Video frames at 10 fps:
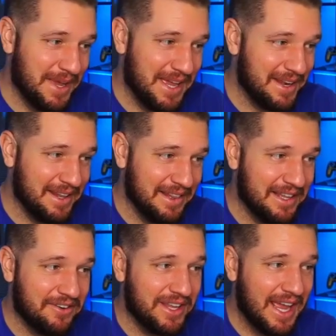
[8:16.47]
It
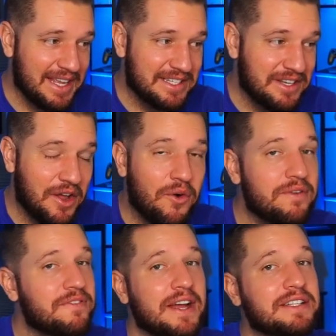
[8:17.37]
literally has no
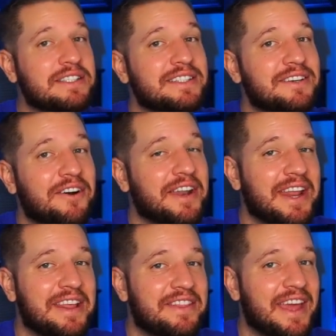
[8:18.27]
effect on
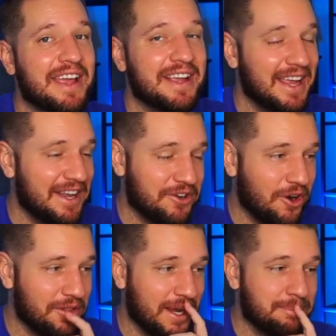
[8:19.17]
anything in your
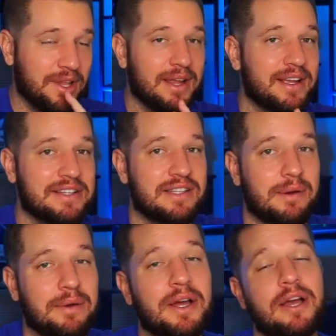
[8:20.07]
online play, because
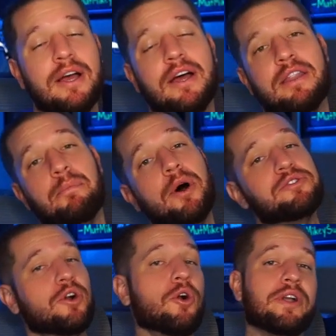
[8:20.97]
the
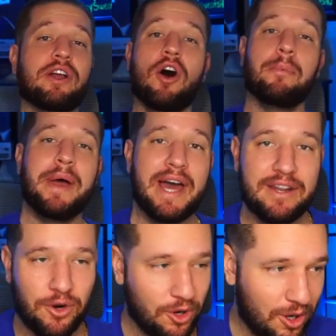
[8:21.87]
modes are already all
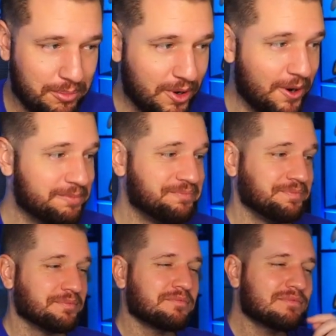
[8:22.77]
Madden or all pro.
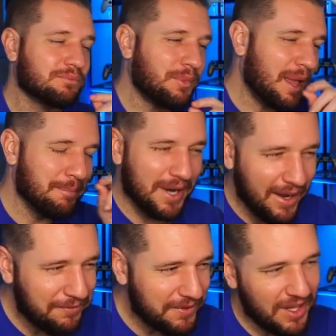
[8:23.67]
But
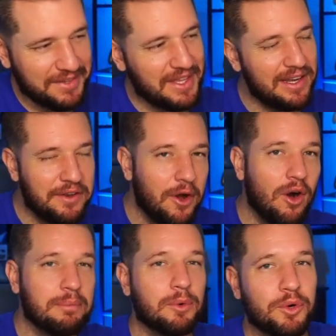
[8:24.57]
I feel like they know
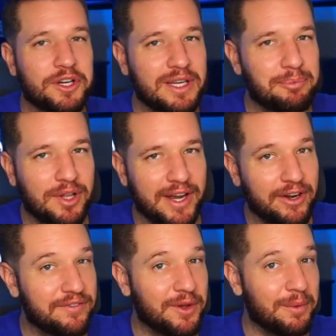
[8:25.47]
I'm a rookie player,
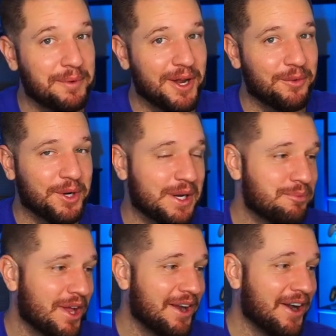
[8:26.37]
even though I'm not a rookie
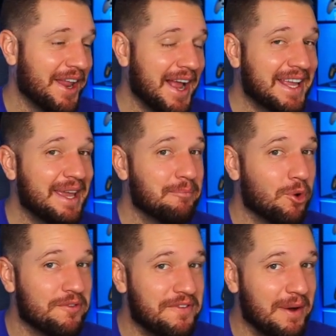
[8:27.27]
player, and I get
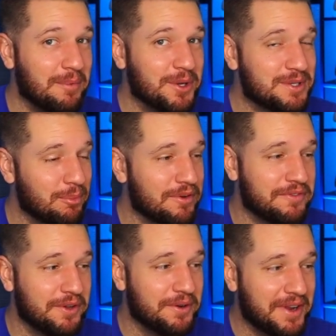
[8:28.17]
more fumbles, more fluke.